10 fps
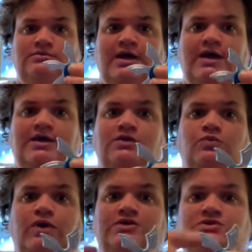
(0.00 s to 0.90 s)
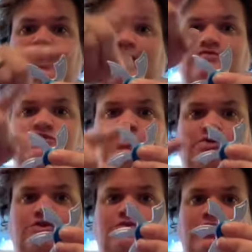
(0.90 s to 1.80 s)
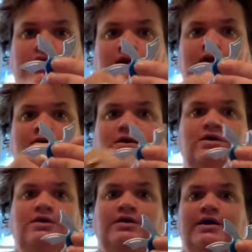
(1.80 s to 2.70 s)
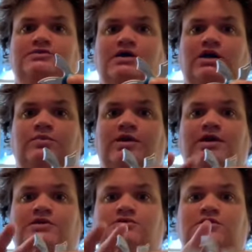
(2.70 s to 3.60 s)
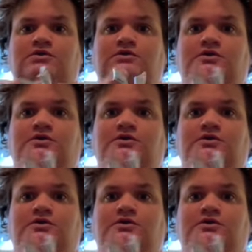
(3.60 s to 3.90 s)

And the ones that have just the 3, it's not going to be easy.